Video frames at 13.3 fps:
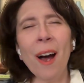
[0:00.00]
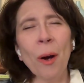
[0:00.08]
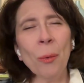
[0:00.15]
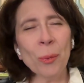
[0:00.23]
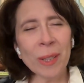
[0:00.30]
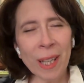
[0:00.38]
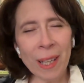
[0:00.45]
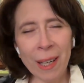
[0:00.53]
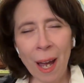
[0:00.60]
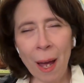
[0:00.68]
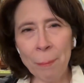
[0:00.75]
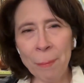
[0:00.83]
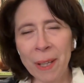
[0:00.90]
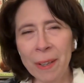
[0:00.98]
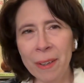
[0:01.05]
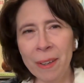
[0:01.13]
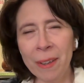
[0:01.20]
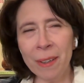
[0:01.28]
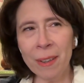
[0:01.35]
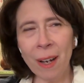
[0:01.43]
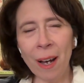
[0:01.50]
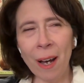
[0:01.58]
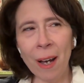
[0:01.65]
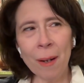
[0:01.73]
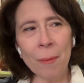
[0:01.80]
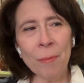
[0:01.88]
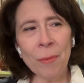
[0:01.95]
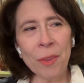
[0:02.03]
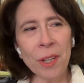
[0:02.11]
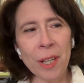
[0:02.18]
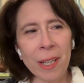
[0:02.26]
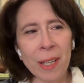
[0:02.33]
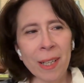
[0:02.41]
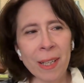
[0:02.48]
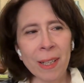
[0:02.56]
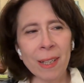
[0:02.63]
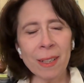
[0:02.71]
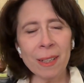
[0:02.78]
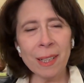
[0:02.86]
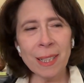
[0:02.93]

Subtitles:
When that happened, the